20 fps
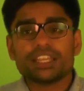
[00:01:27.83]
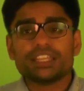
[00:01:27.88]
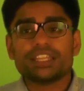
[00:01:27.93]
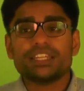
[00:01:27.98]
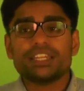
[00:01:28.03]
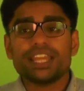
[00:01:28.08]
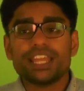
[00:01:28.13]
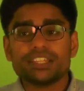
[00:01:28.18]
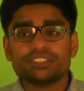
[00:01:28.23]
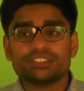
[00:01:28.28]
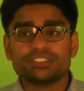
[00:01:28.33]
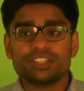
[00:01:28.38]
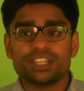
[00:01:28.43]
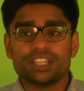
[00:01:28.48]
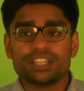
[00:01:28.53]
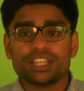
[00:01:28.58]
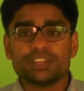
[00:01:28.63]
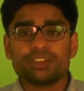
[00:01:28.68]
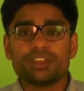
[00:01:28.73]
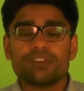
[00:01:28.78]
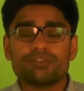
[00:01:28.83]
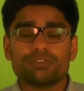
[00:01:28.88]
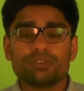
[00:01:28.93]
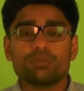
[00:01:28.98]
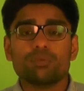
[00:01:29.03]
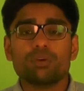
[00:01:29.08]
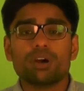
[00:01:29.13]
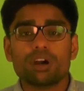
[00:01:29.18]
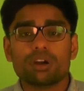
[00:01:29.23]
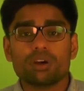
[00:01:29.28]
the next thing that you have to
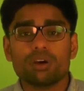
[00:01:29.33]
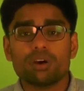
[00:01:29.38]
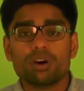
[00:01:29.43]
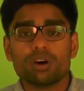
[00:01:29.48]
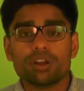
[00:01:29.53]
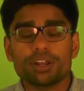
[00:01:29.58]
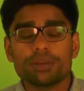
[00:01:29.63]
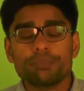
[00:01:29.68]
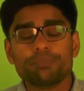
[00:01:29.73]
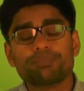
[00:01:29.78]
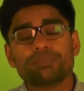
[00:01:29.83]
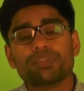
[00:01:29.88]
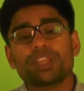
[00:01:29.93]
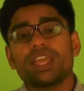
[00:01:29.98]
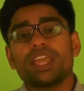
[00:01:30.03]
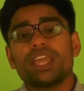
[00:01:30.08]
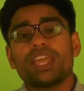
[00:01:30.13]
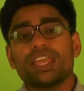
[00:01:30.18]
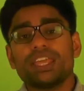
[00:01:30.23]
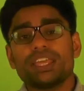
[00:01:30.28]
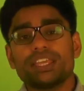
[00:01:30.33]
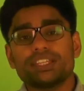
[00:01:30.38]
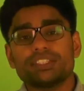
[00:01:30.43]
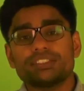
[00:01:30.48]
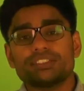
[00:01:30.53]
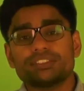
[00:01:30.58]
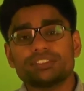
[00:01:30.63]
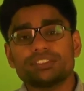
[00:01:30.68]
work on is